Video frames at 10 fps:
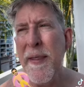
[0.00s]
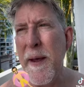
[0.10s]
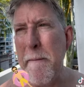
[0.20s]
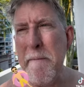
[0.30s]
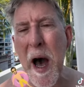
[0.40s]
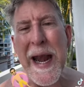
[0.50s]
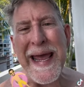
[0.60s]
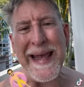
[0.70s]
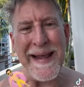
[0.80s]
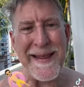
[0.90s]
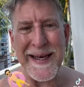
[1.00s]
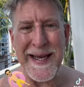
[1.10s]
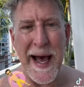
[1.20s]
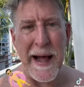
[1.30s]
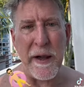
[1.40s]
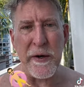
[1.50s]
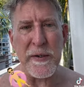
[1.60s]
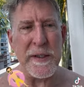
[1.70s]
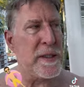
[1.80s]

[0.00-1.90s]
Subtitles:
The money, the dollars,